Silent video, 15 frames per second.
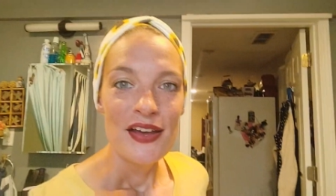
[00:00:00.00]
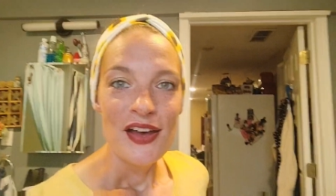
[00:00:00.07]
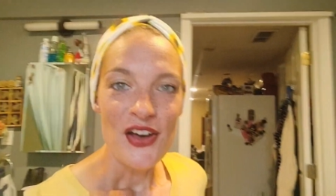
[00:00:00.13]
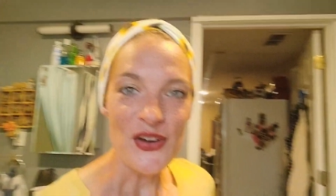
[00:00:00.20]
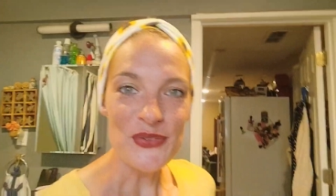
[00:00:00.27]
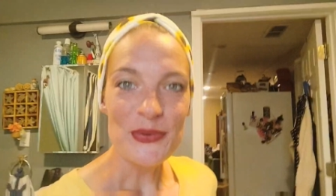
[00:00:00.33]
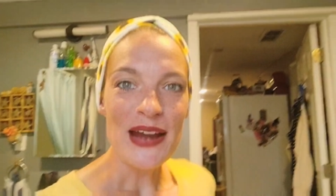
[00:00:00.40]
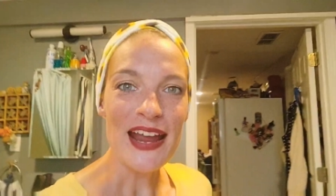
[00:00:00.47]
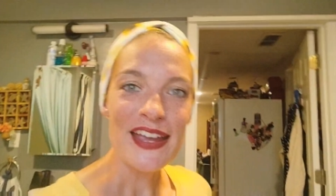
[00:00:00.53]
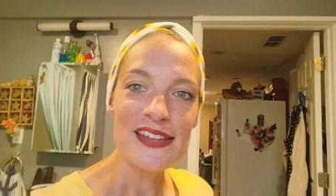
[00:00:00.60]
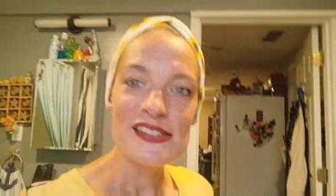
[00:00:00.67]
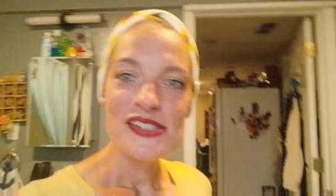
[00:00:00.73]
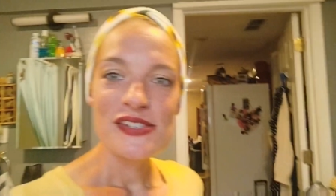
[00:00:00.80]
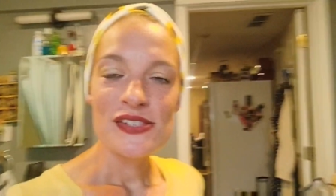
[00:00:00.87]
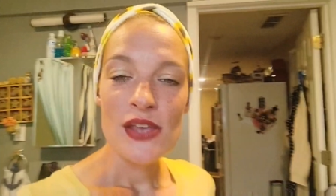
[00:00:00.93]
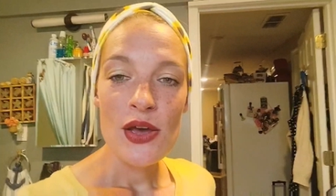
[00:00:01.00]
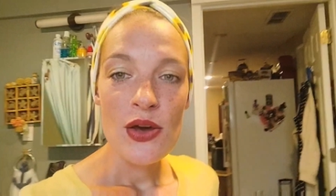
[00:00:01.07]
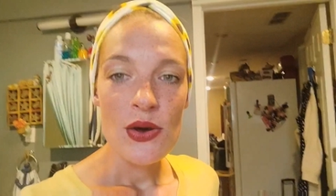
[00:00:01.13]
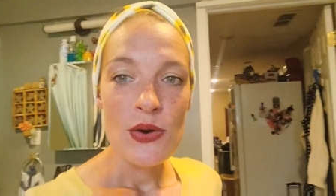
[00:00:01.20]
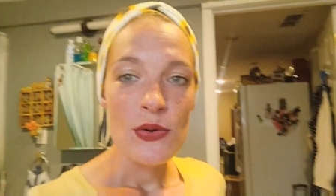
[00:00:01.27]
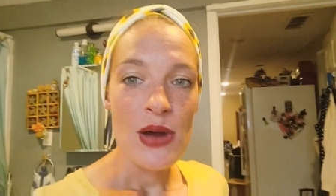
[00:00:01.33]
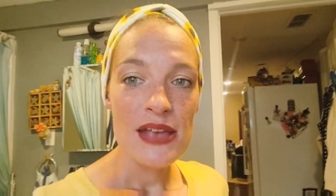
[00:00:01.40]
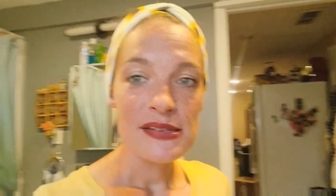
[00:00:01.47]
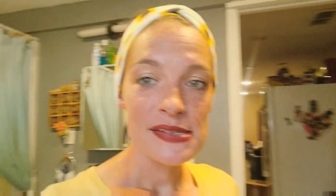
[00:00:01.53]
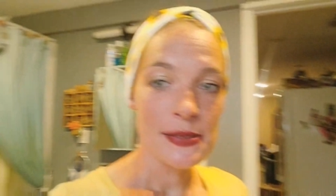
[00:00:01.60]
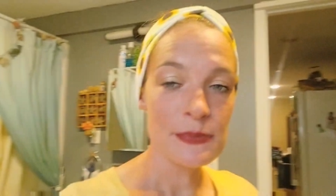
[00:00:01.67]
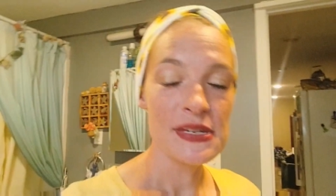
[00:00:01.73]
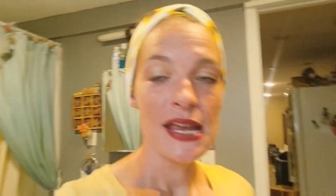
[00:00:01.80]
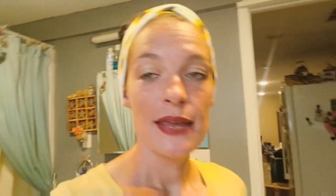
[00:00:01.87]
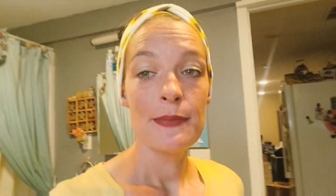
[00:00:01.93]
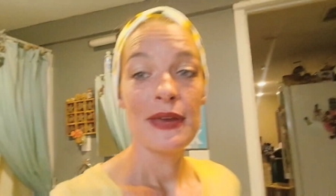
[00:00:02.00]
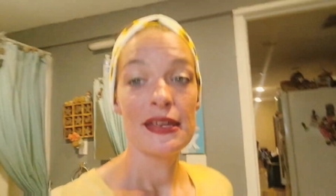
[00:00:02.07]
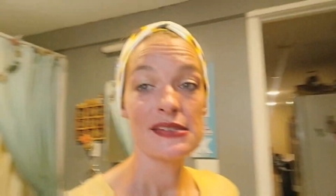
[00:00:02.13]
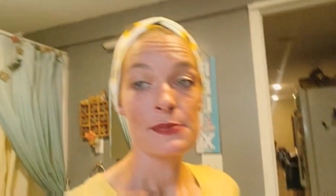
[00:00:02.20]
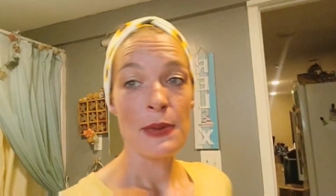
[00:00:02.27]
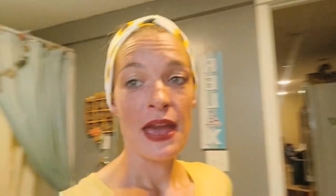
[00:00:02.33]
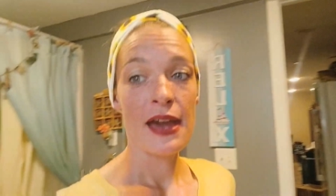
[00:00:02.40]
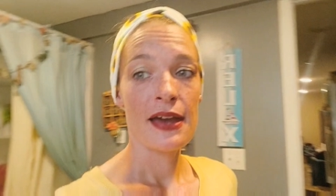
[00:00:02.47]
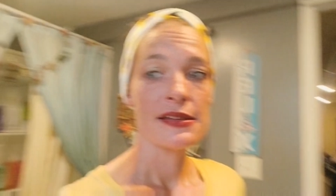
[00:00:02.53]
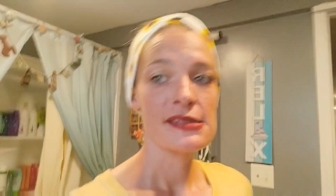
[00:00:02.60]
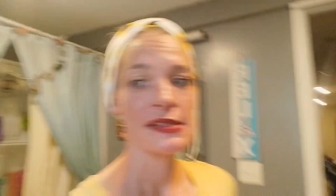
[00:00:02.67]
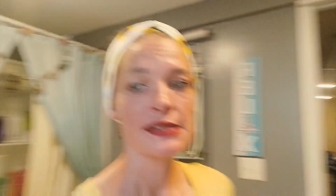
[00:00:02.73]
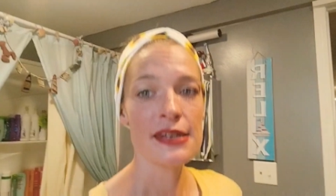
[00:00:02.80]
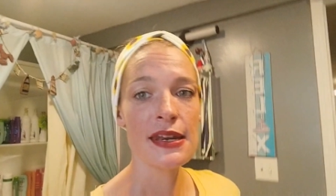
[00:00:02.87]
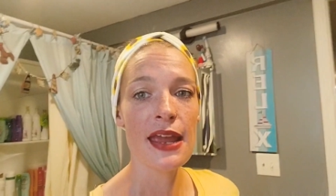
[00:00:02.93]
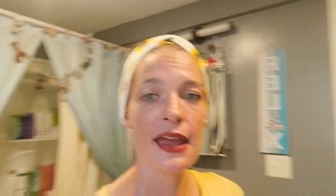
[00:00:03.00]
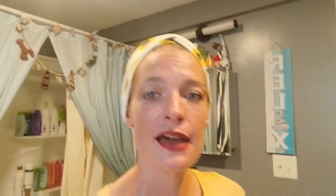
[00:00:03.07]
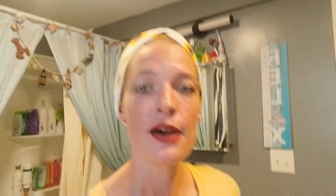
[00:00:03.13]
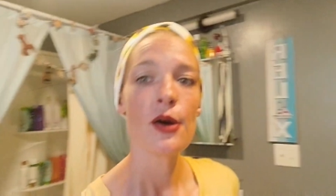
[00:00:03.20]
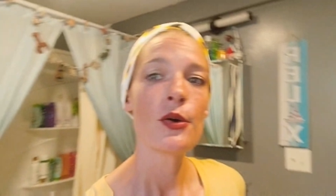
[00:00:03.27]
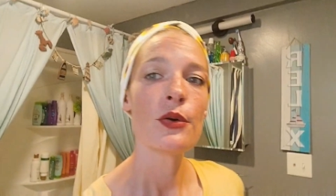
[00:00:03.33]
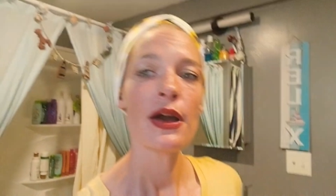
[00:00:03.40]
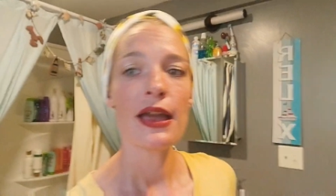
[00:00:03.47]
All right, so some time has passed now,